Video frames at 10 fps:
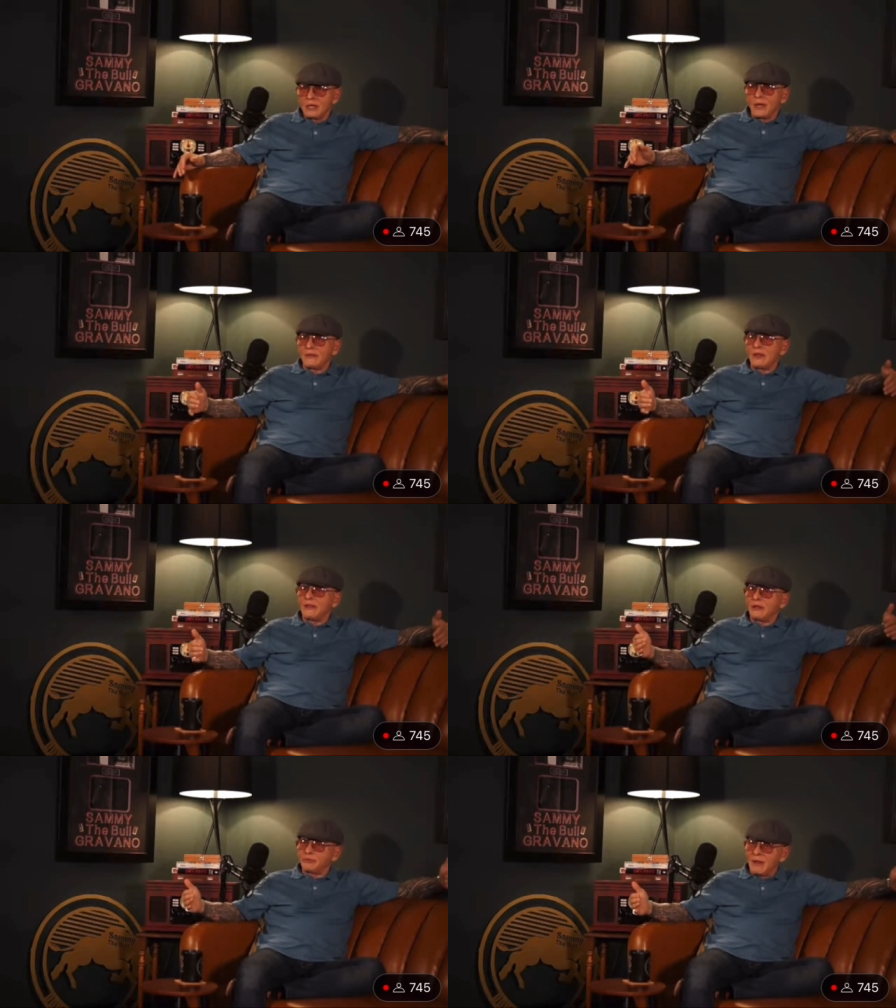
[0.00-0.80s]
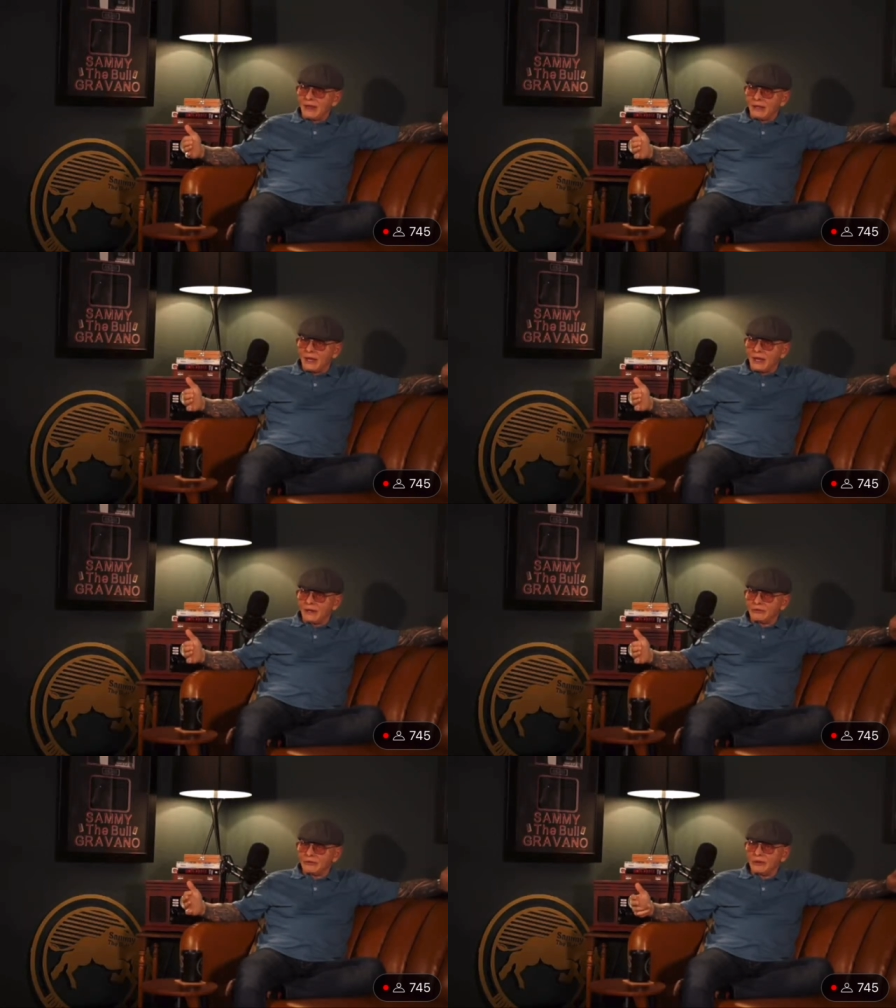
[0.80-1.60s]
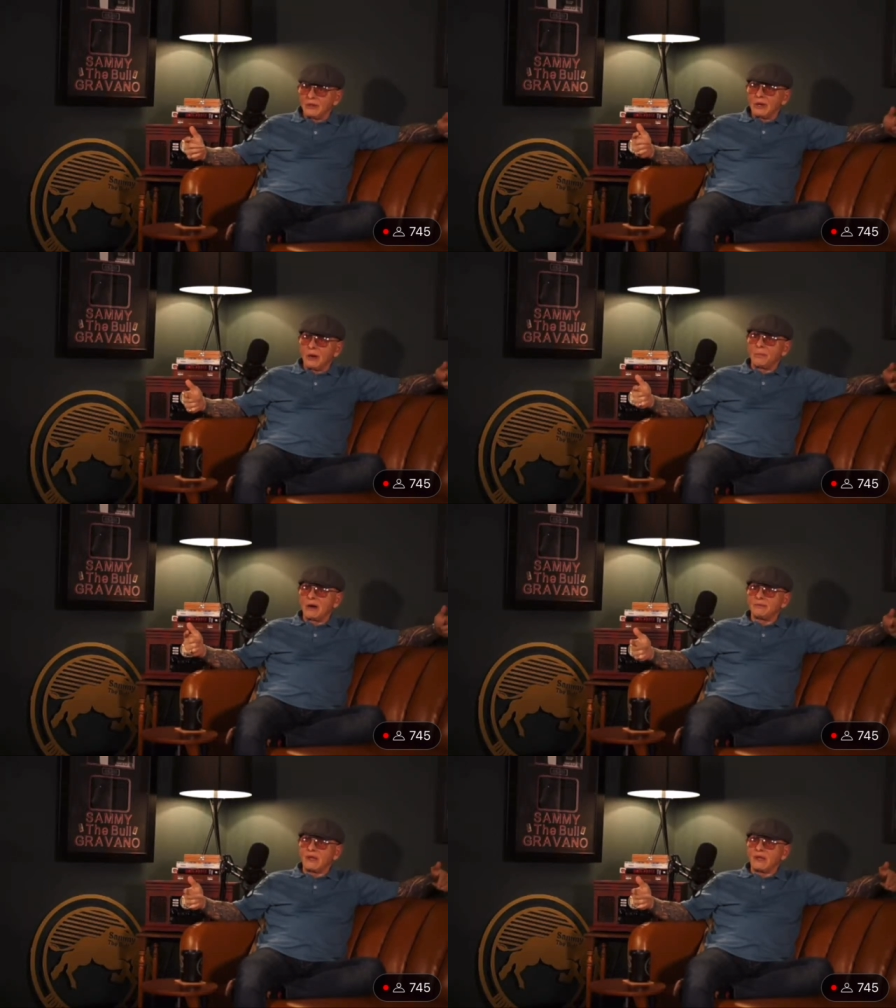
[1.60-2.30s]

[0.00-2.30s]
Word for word: And then there's made guys. Above